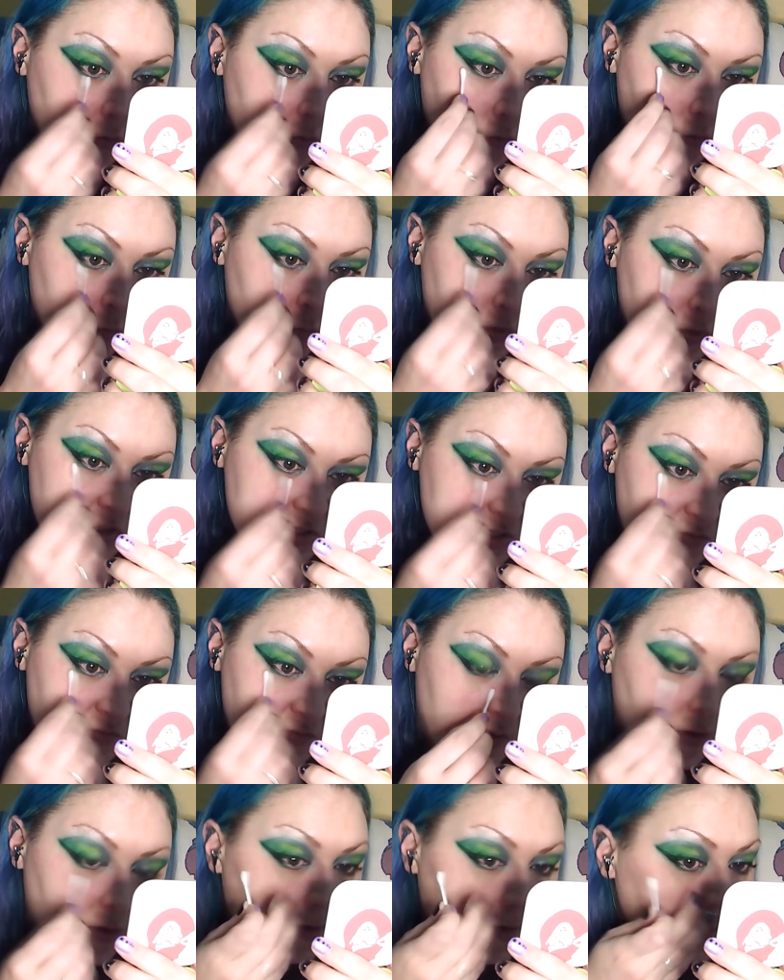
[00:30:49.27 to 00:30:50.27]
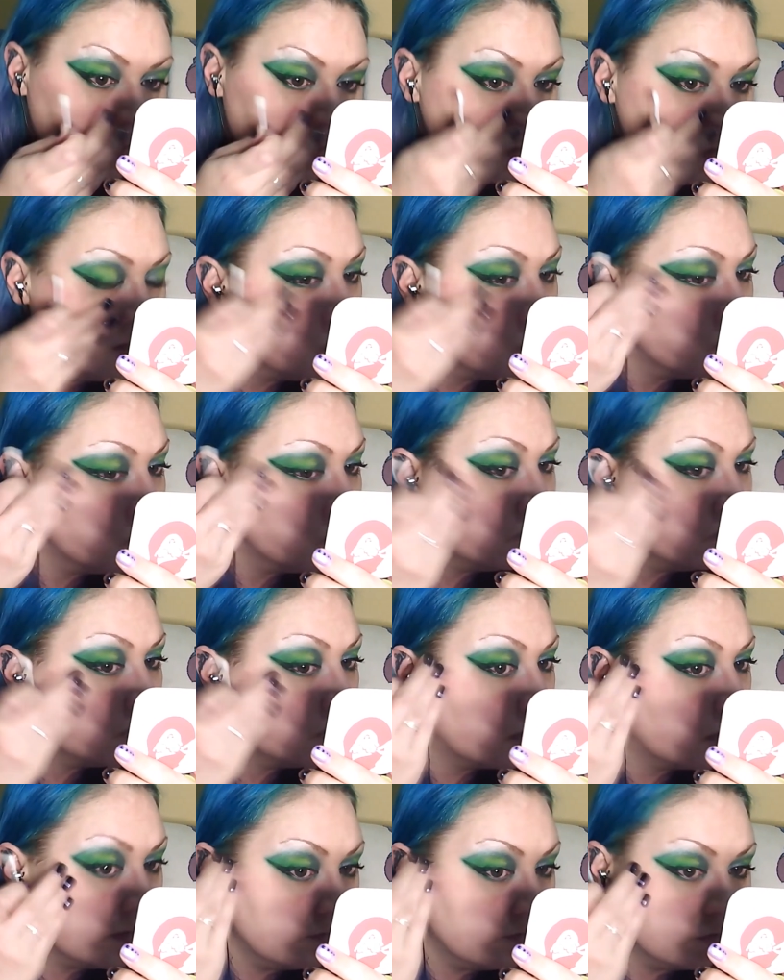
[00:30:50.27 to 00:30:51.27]
which is fine if you're
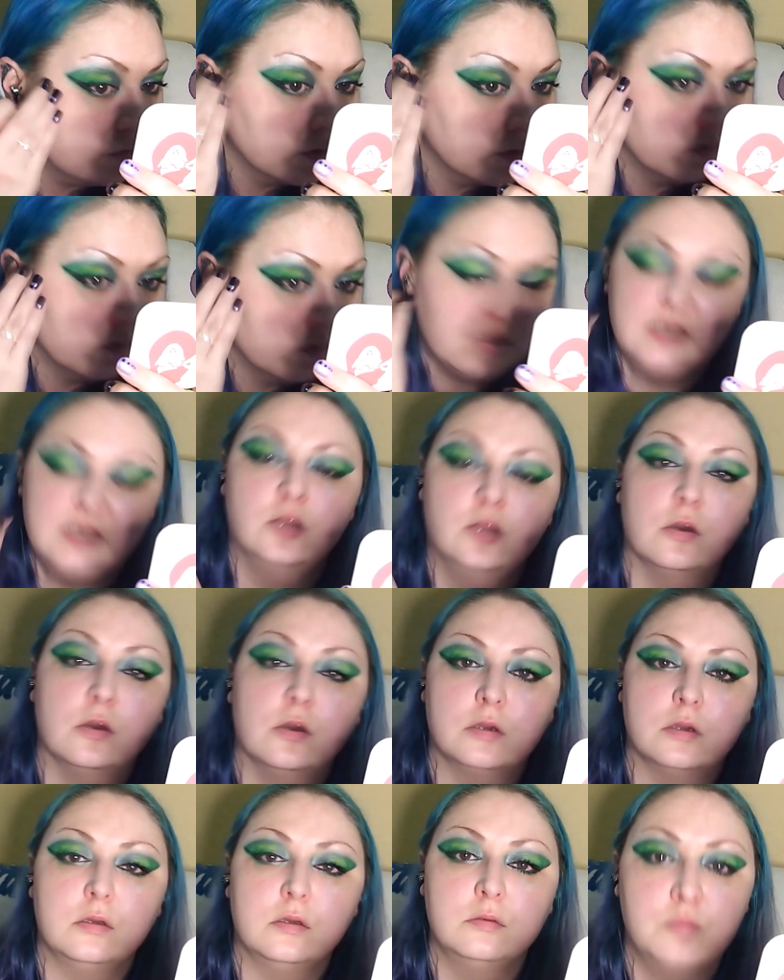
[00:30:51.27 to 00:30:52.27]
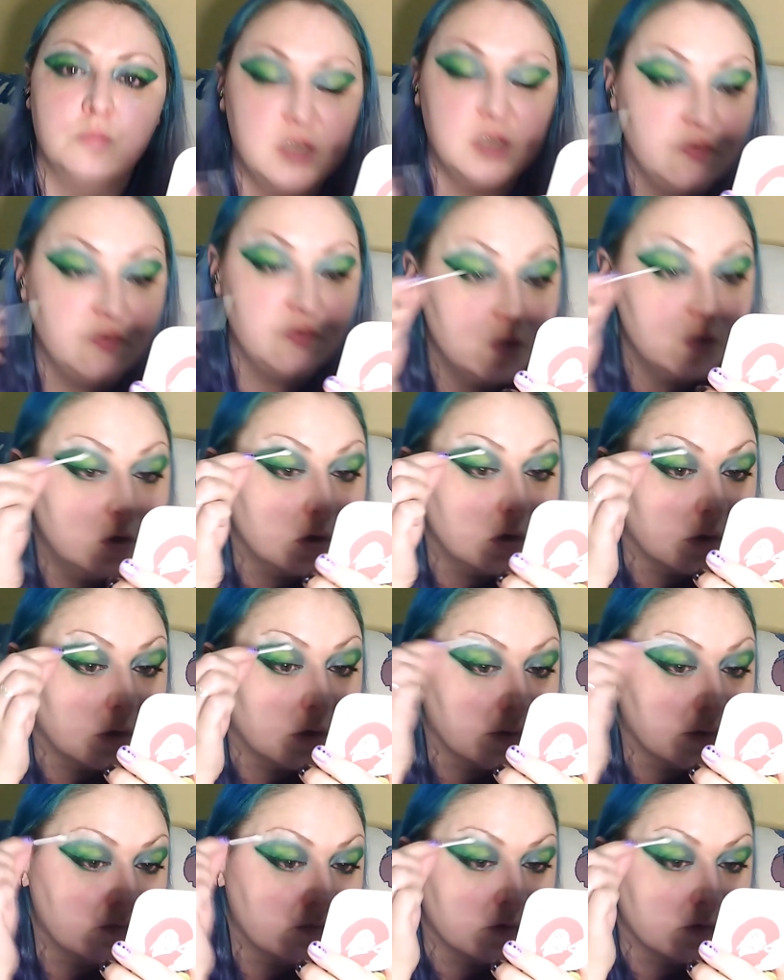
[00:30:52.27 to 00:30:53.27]
going for a green look, but if you're not
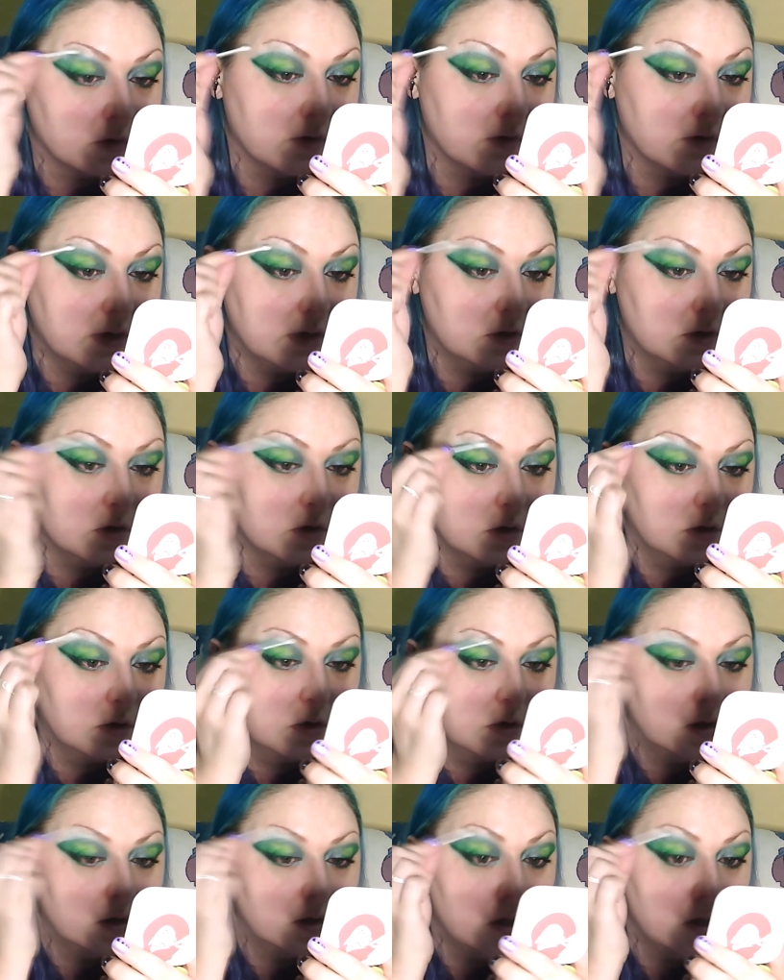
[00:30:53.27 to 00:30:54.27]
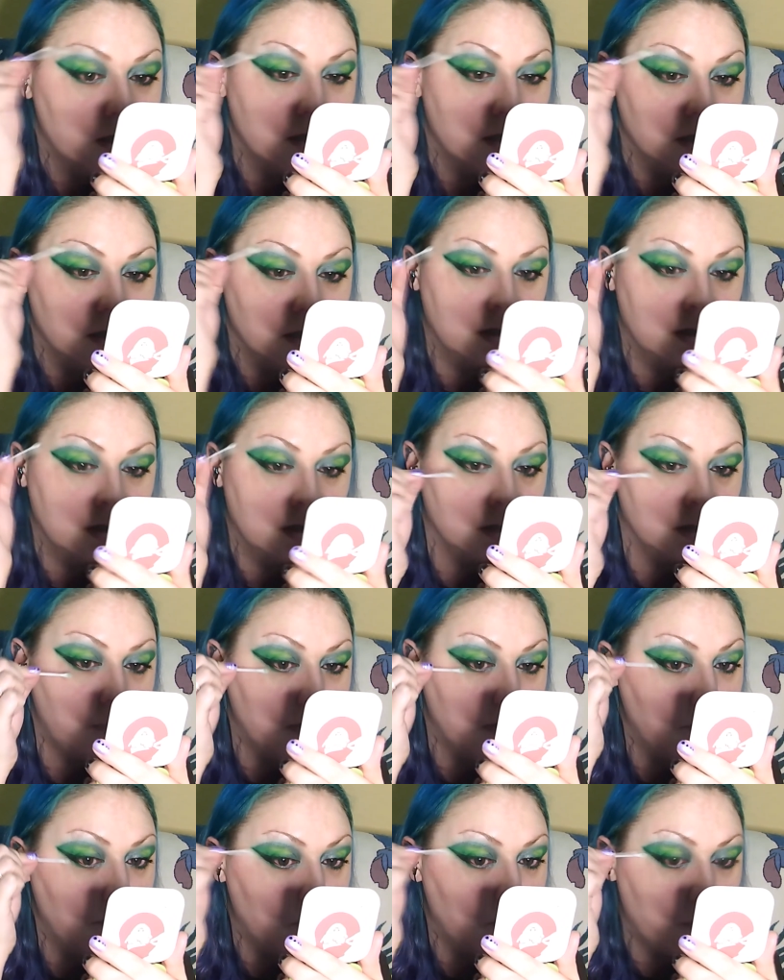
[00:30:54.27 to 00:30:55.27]
going for a green look, going to be
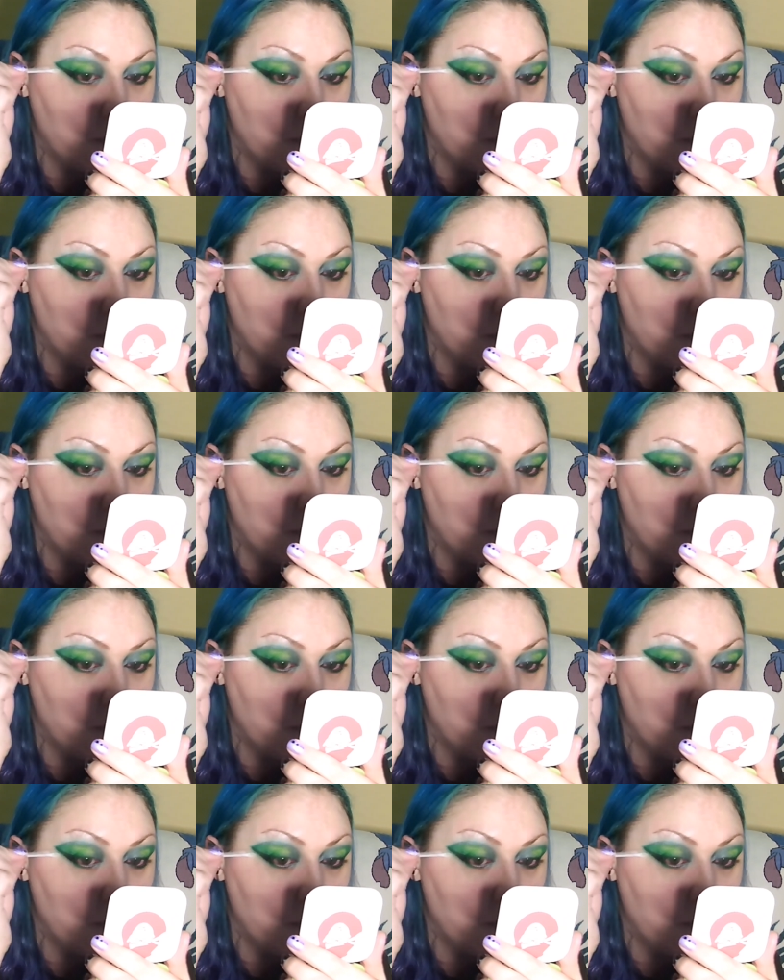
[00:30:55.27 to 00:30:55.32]
a bit